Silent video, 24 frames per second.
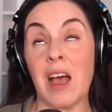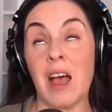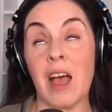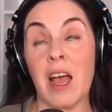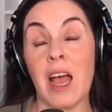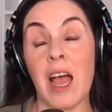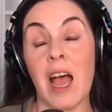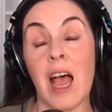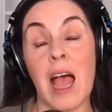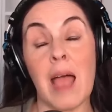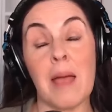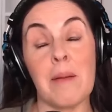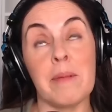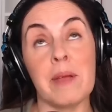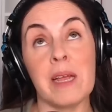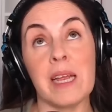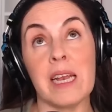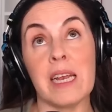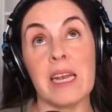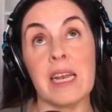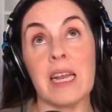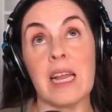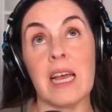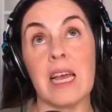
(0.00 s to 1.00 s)
a, I
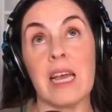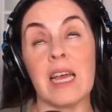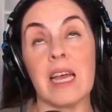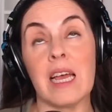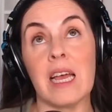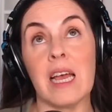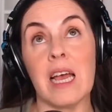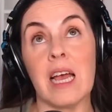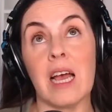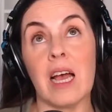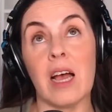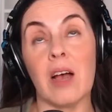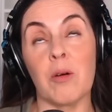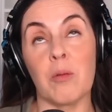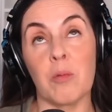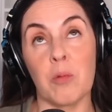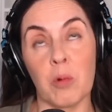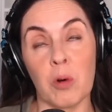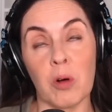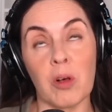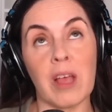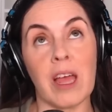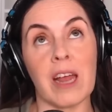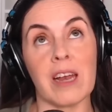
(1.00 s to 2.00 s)
mean,
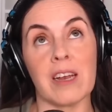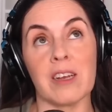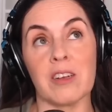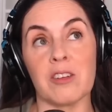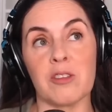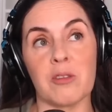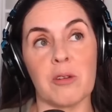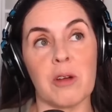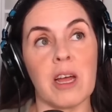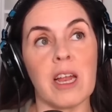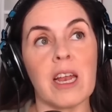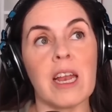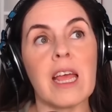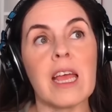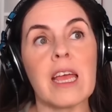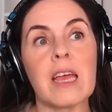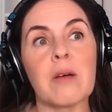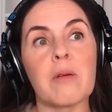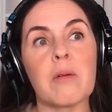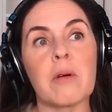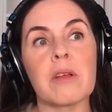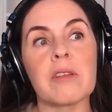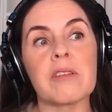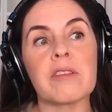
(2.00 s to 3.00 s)
we'll get into it.
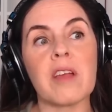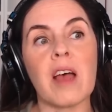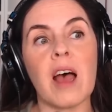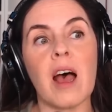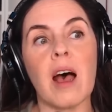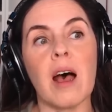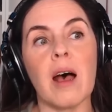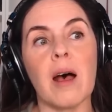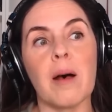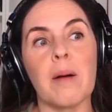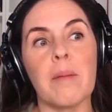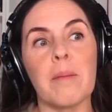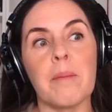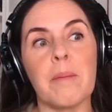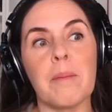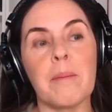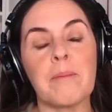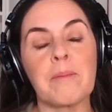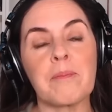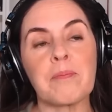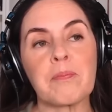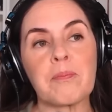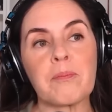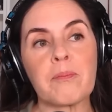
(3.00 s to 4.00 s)
It was,
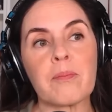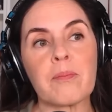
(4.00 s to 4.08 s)
I